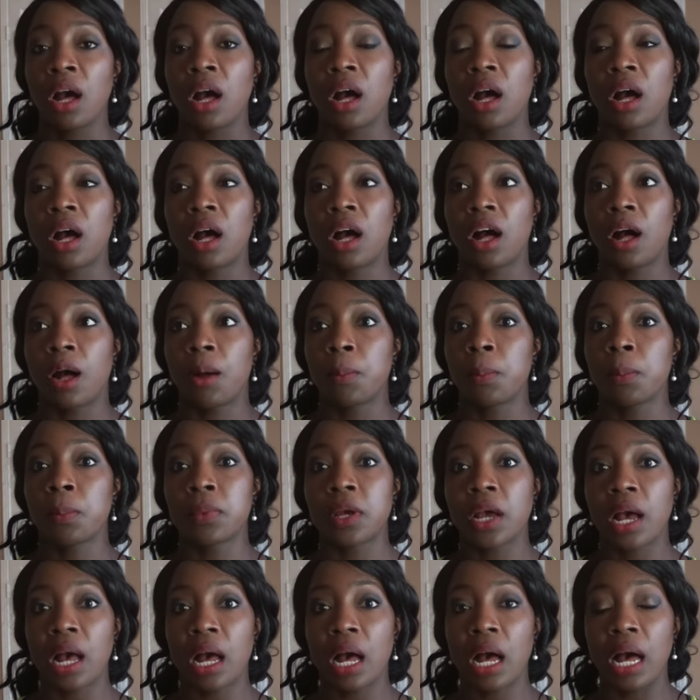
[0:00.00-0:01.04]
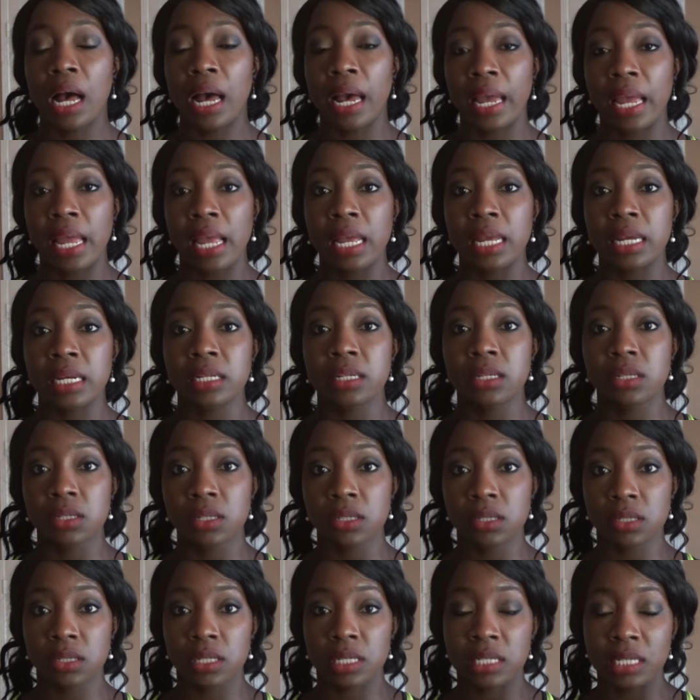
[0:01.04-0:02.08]
I
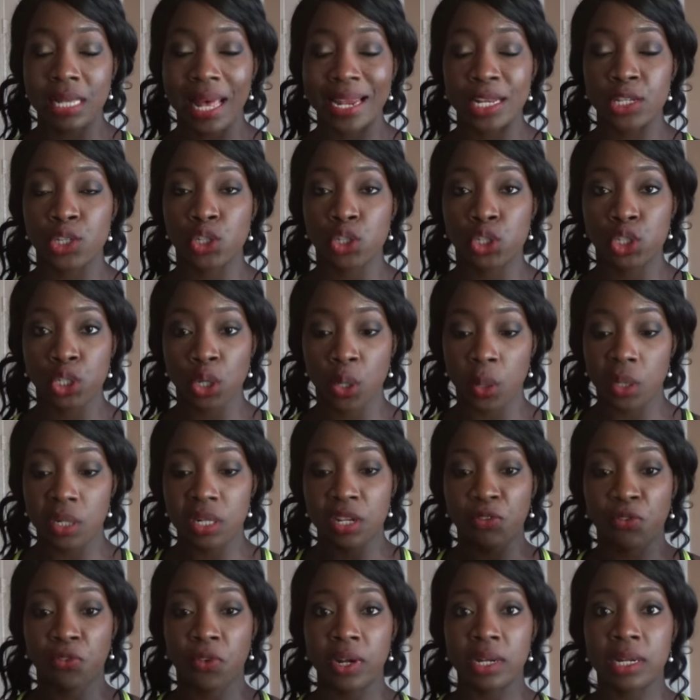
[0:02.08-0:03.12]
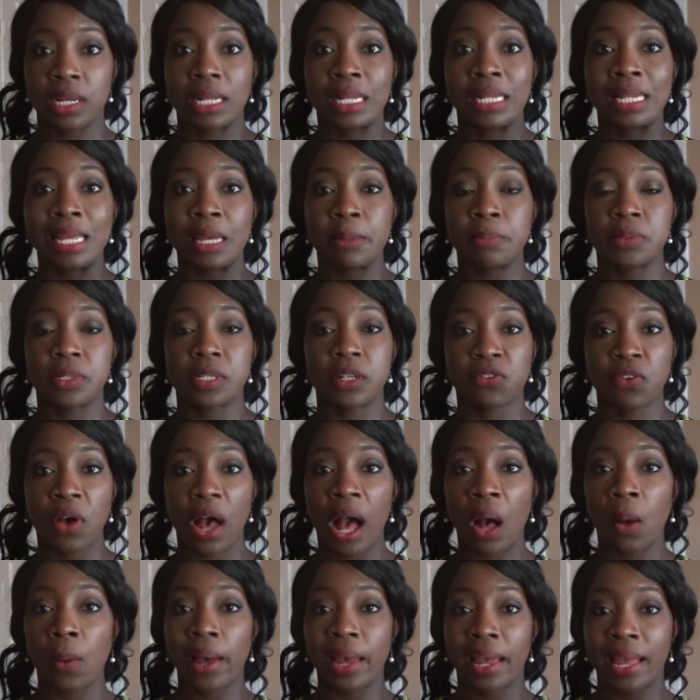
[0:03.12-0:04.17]
decided to show you different clips of
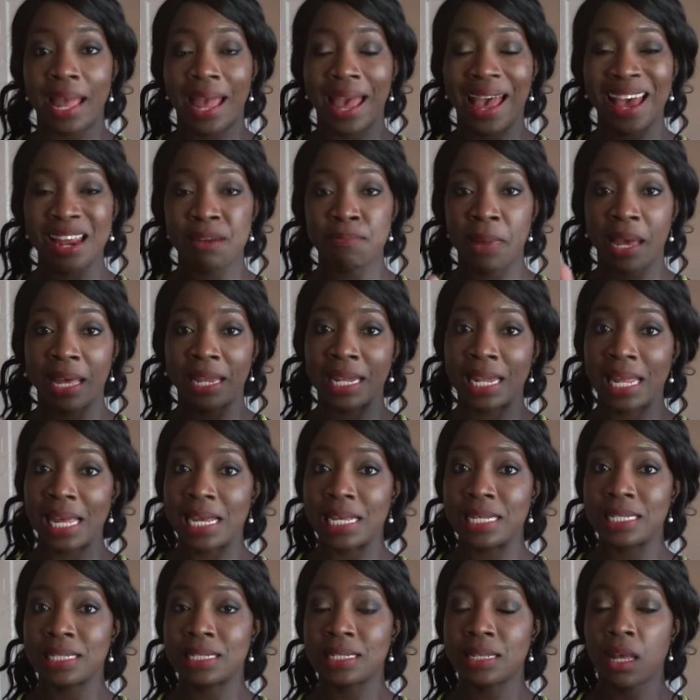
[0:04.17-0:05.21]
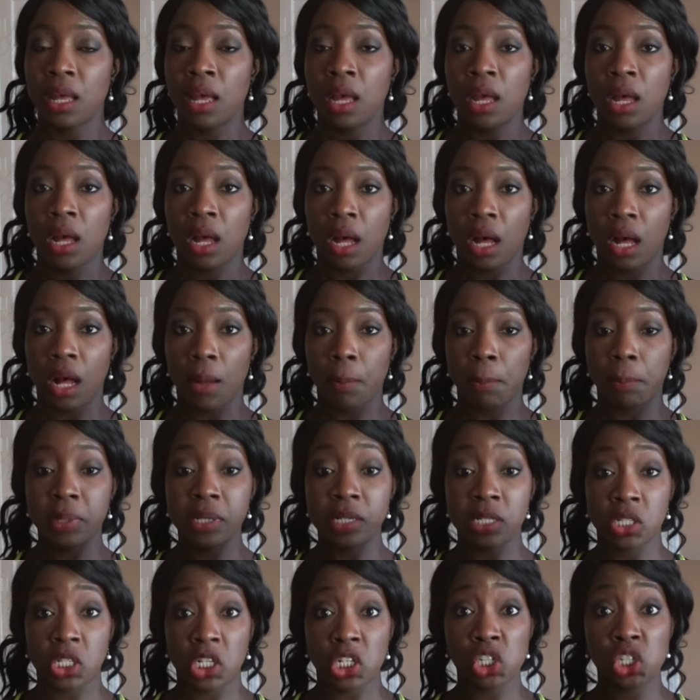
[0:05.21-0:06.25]
how I had my legs
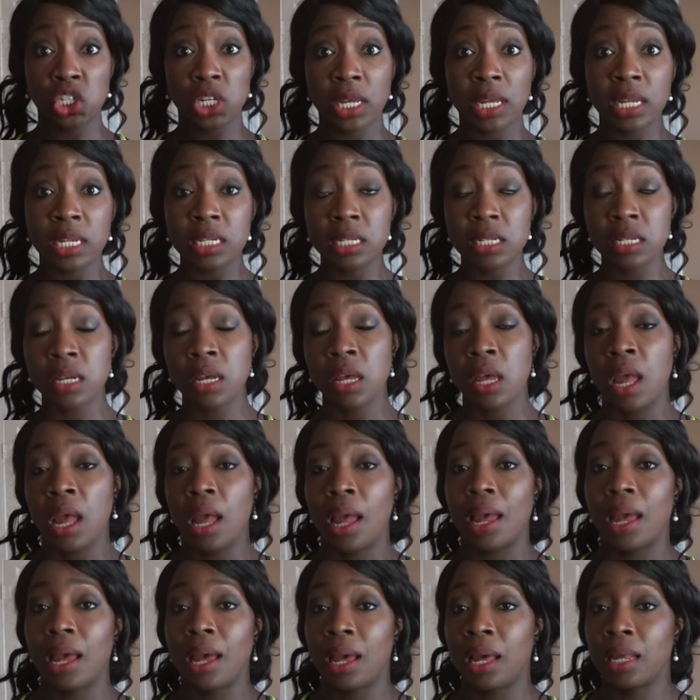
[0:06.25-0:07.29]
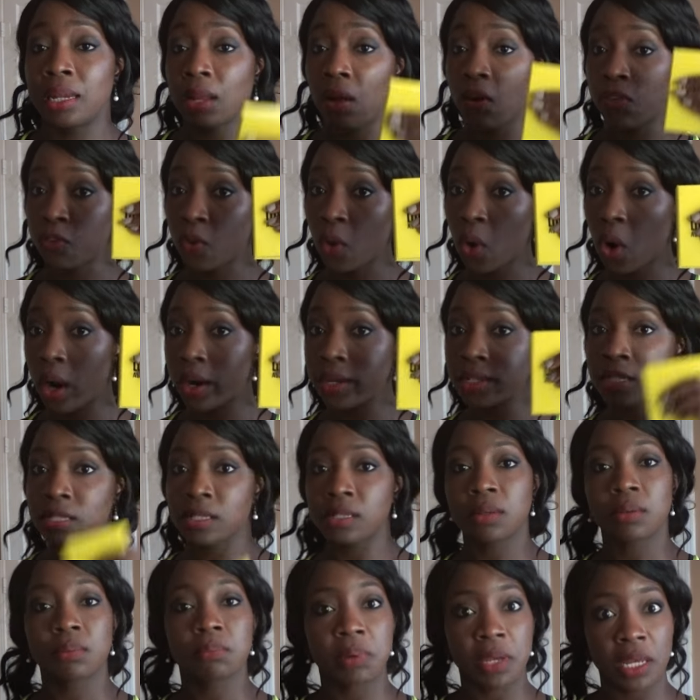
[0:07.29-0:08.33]
positioned. And of
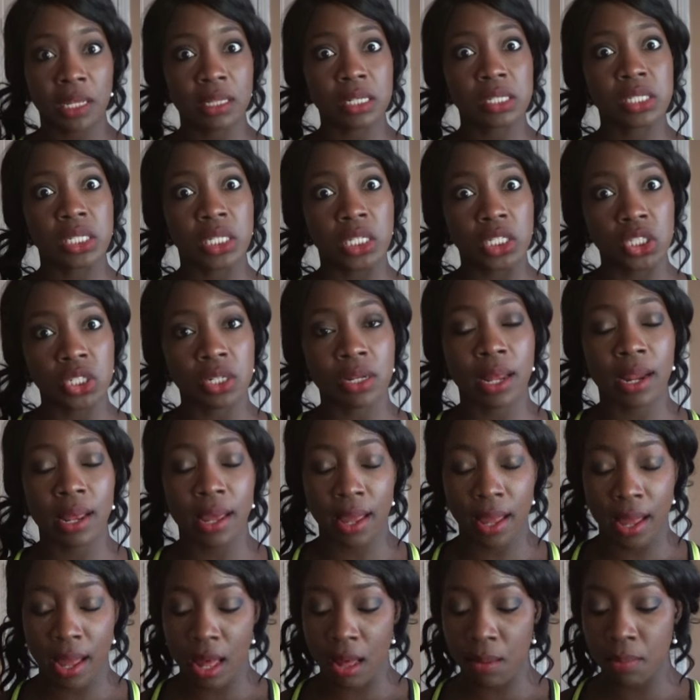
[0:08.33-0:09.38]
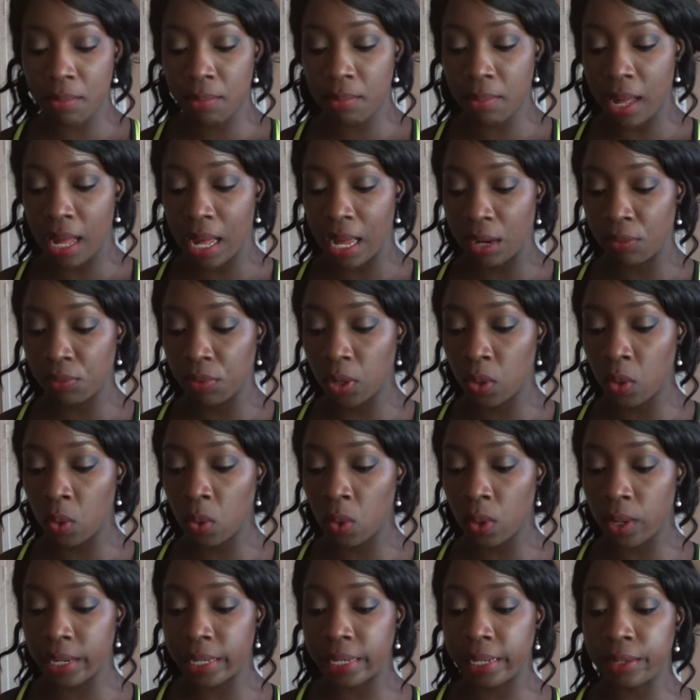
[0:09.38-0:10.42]
course, being the teacher that I am, I
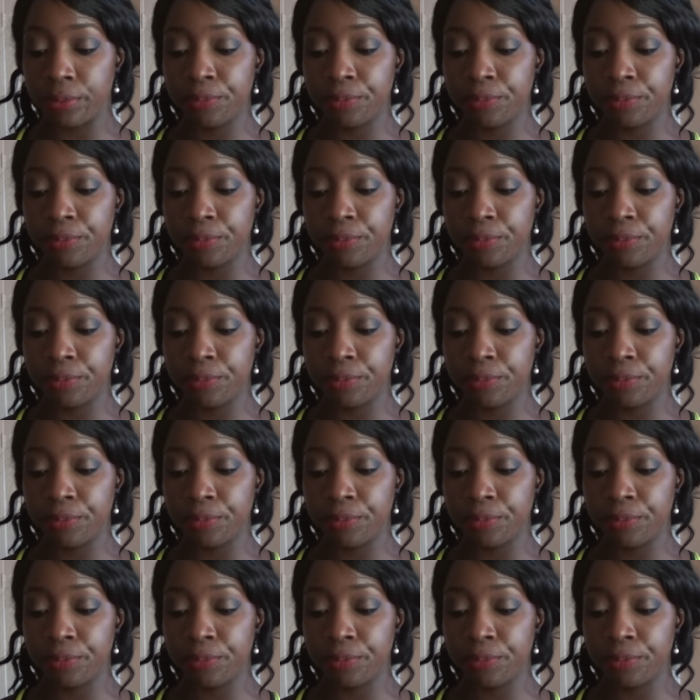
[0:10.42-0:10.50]
wrote